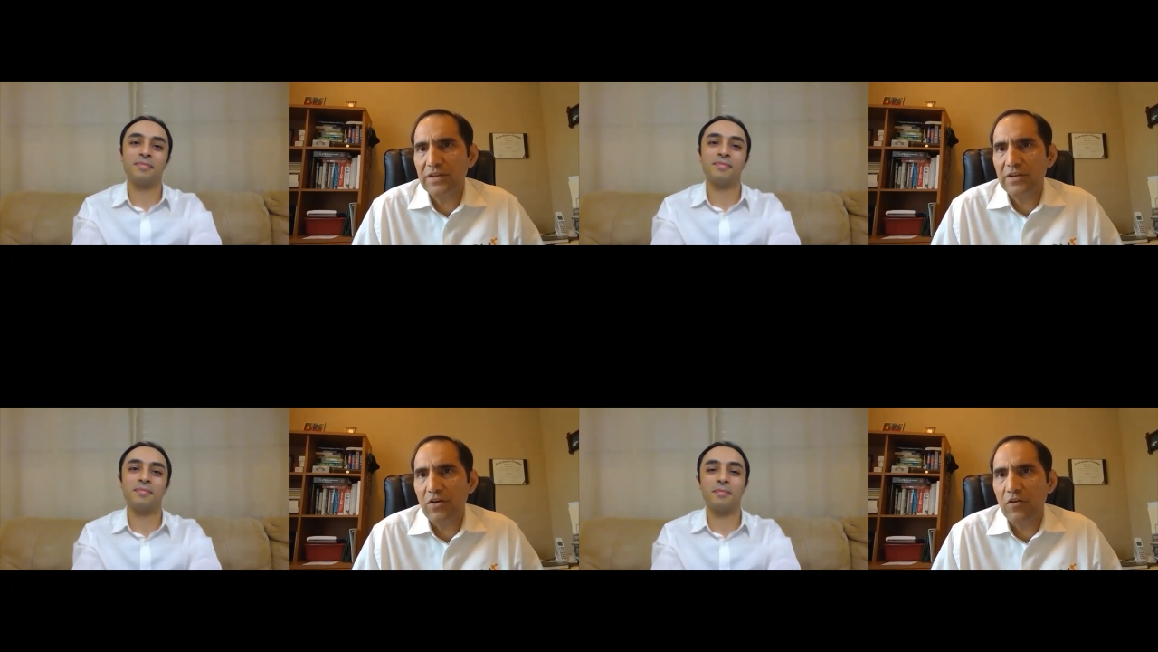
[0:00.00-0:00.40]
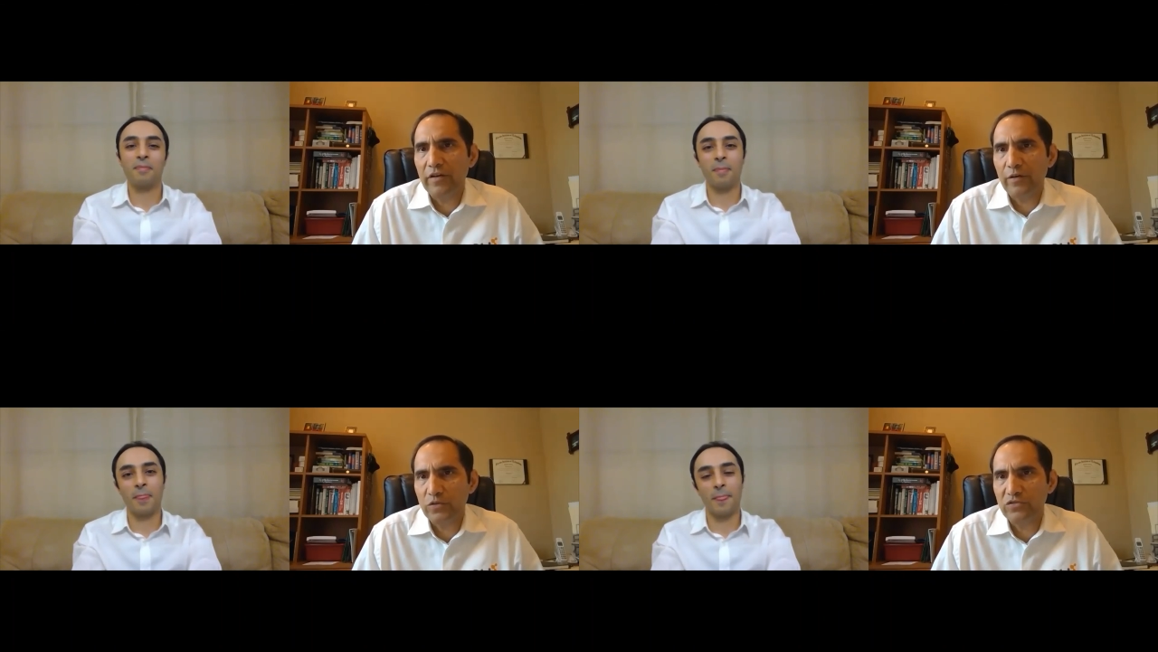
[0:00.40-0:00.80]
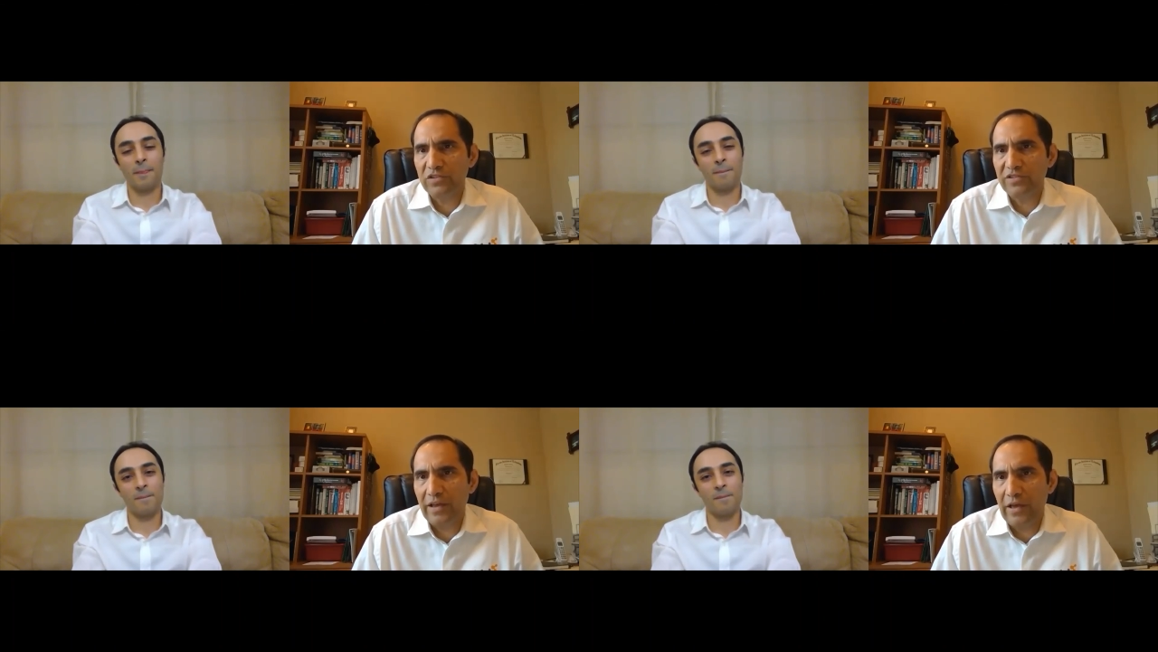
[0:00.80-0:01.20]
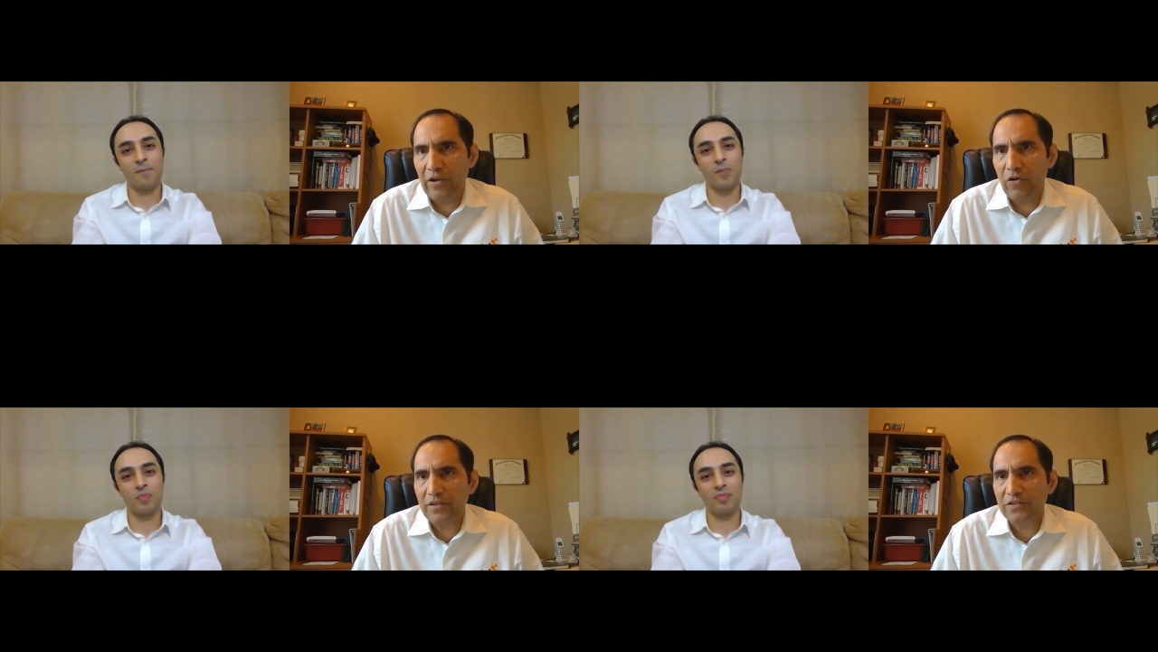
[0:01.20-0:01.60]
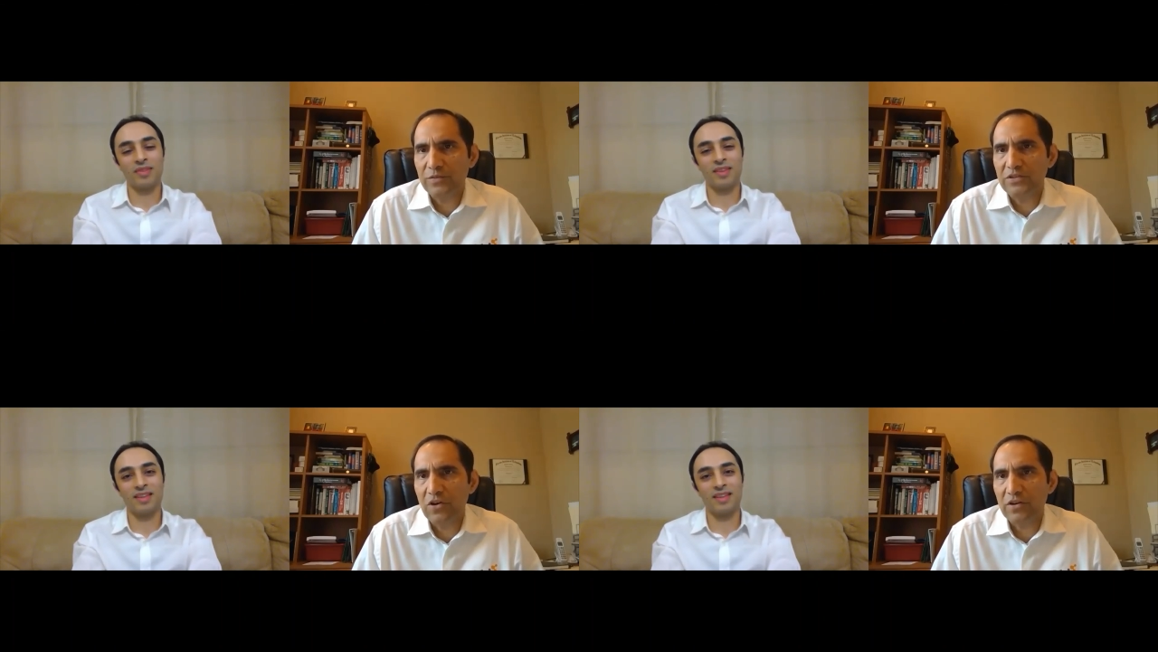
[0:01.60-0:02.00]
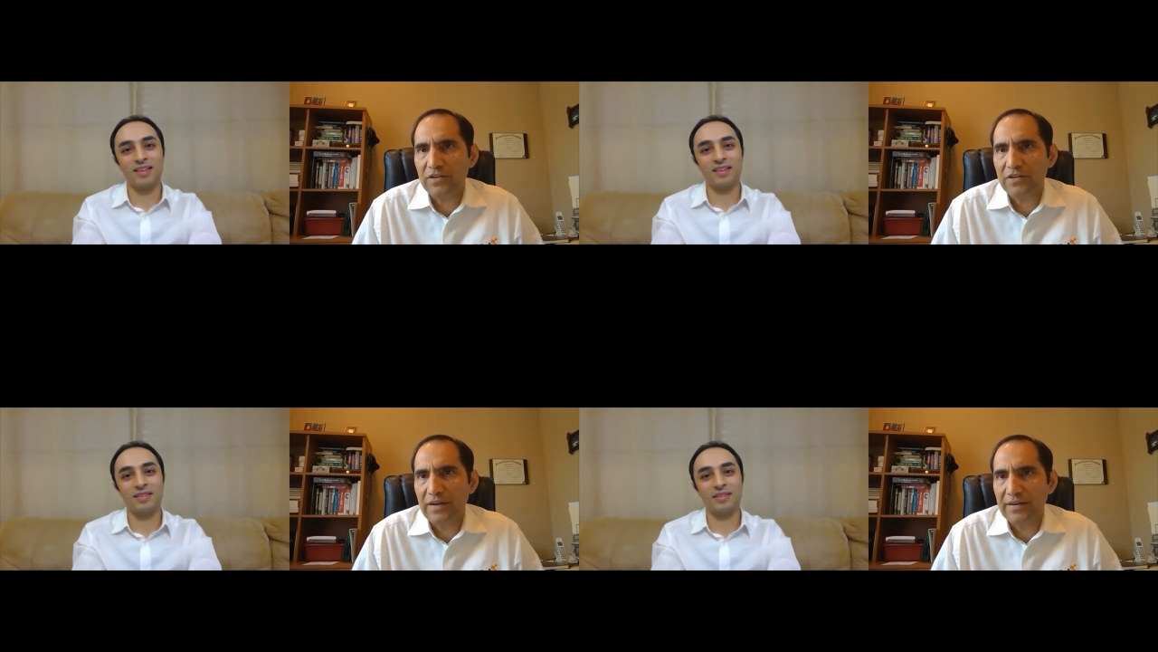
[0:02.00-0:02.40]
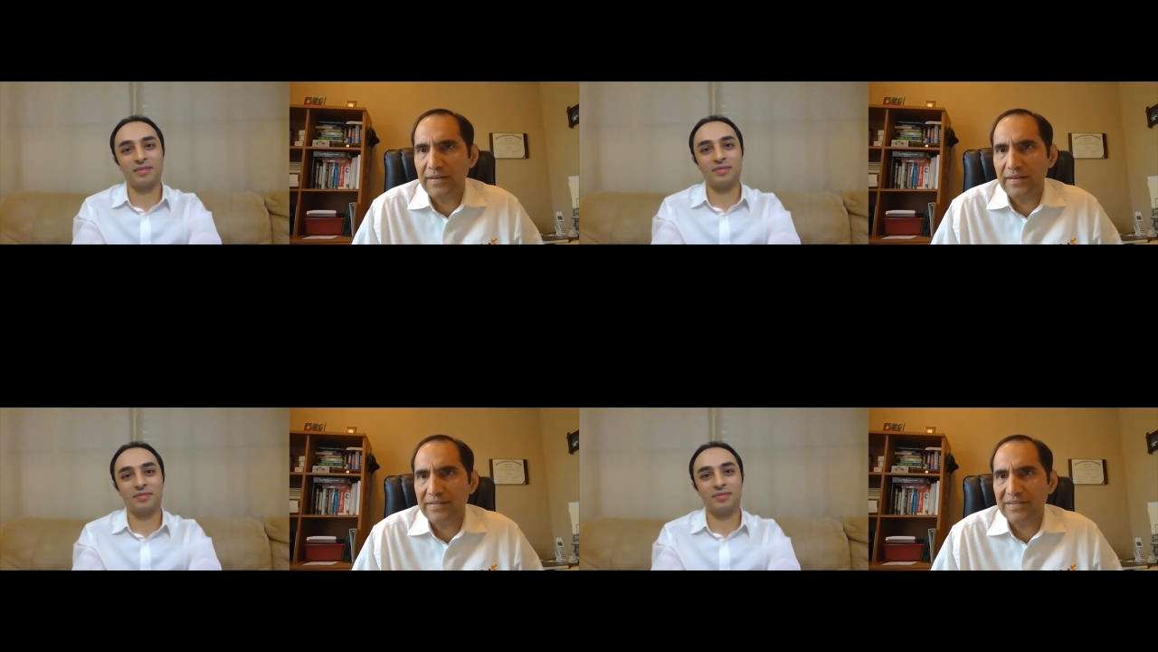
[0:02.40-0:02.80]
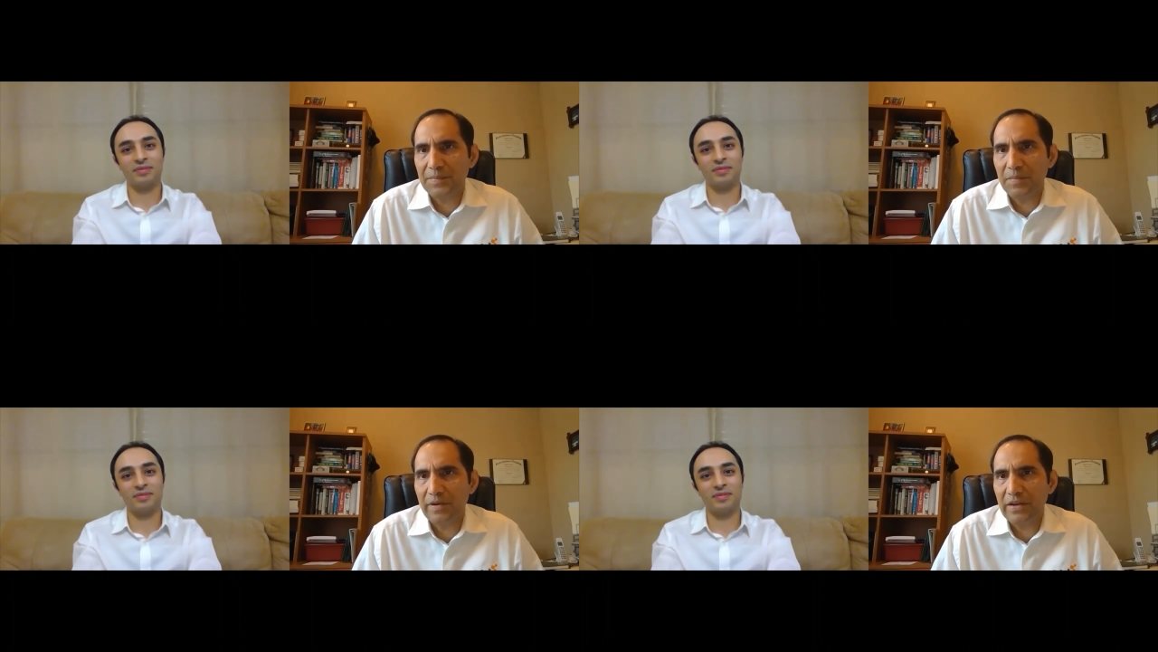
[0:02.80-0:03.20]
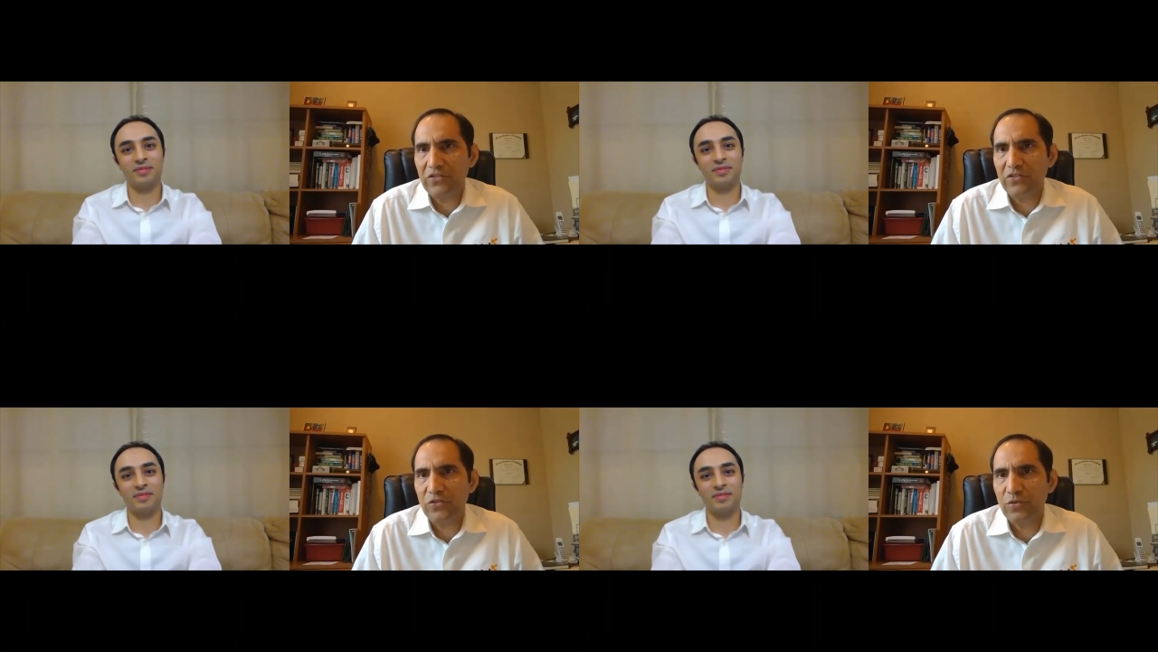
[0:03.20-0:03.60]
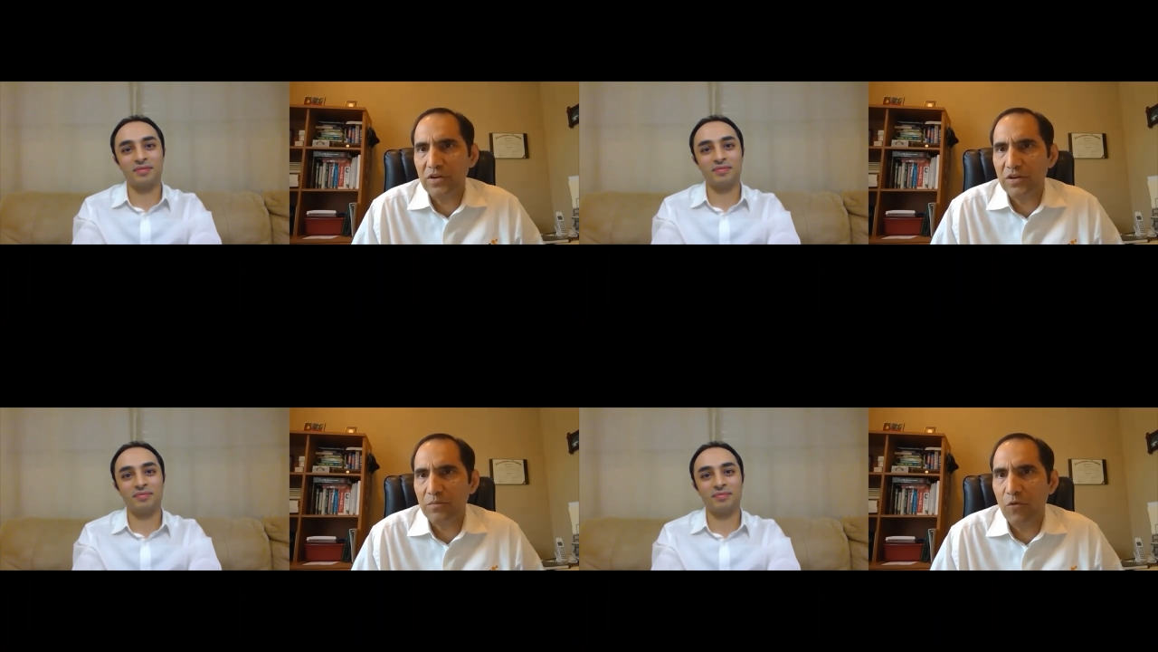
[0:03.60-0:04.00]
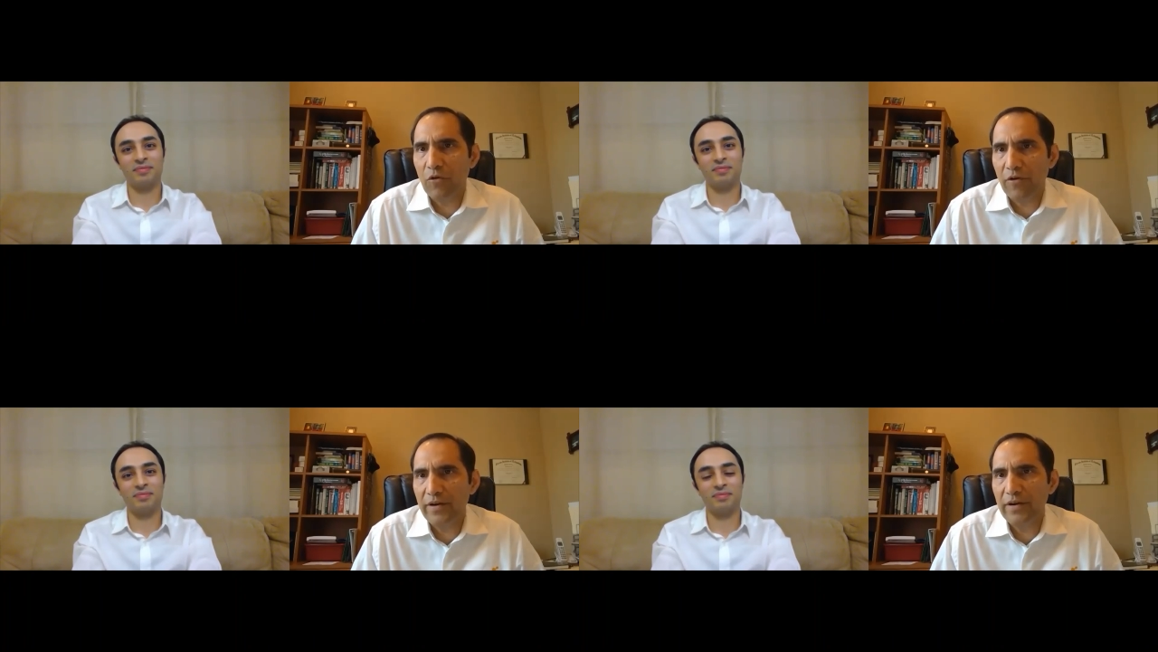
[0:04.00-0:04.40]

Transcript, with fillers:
Speaker 1: of corrosion-resistant alloys with Dr. Ali Eslamimanesh to learn more